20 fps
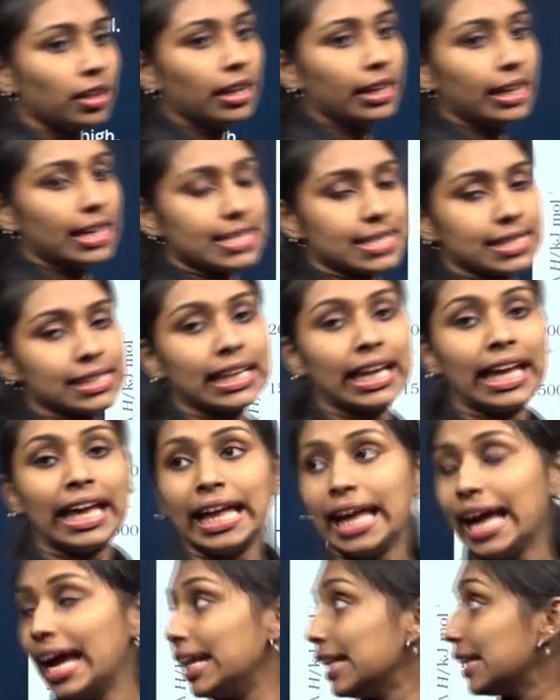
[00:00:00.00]
Yes.
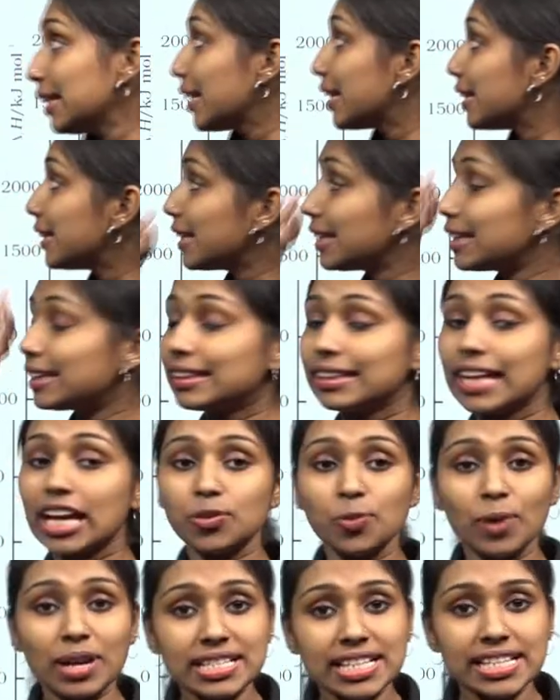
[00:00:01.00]
And that
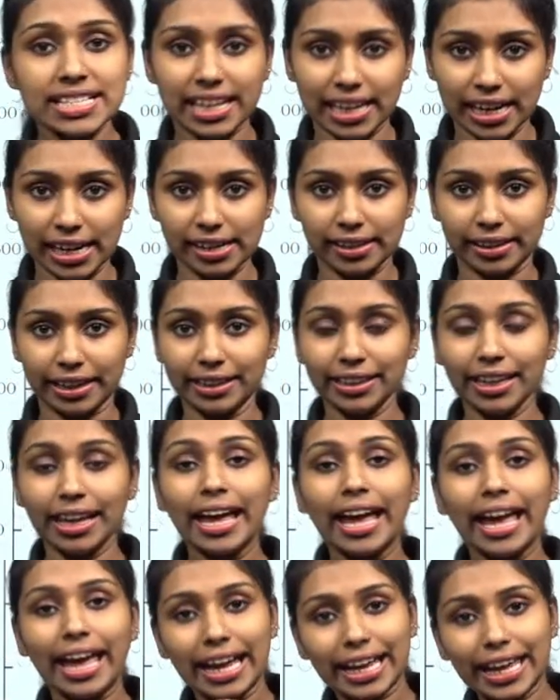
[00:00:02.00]
was the general trend.
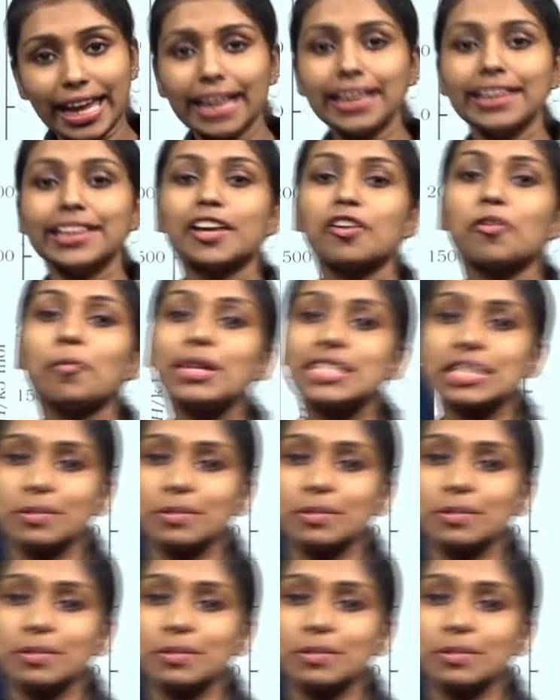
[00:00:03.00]
Again, there will be